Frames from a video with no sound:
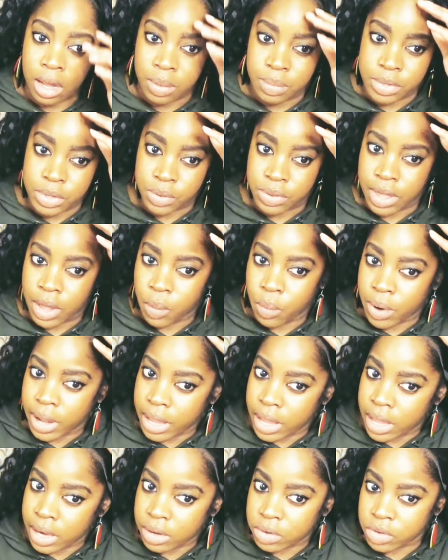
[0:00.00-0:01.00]
So that
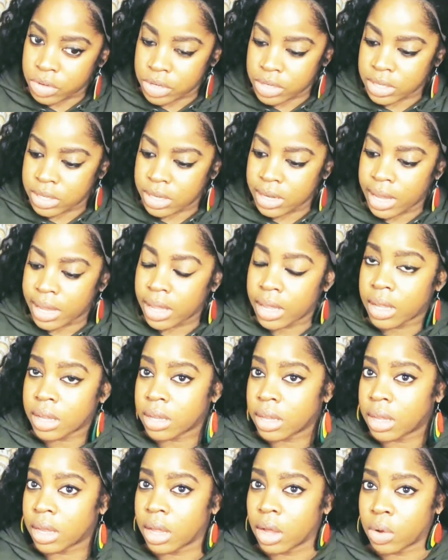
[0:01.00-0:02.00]
way it'll just look like
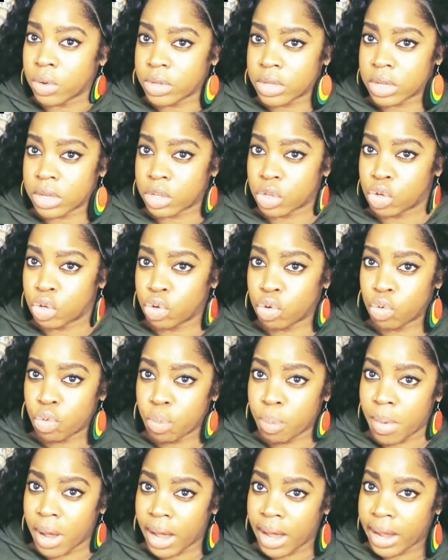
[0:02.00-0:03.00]
it goes
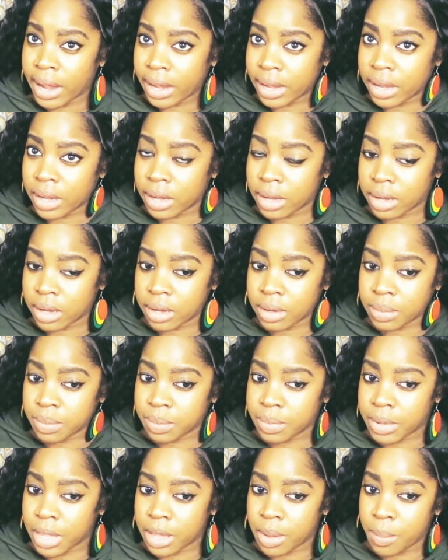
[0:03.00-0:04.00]
into my,
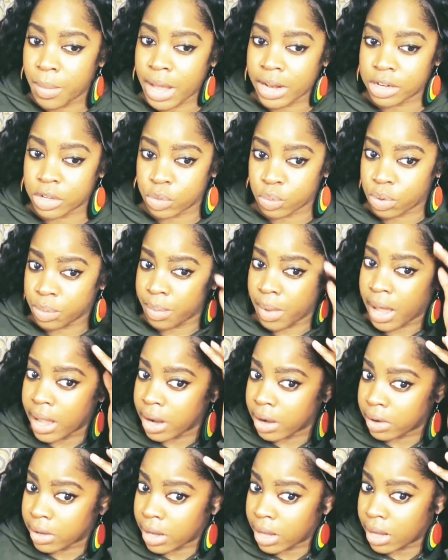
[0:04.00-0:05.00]
it matches with my
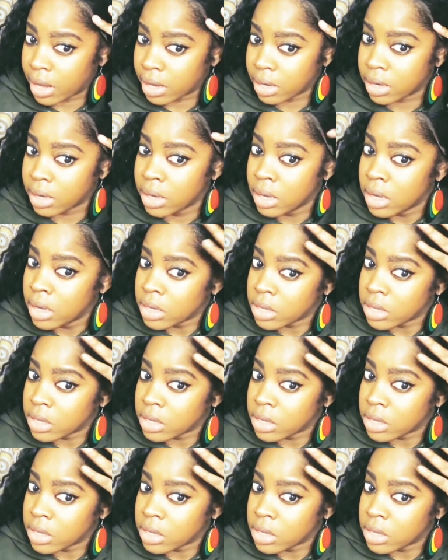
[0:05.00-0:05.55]
hairline.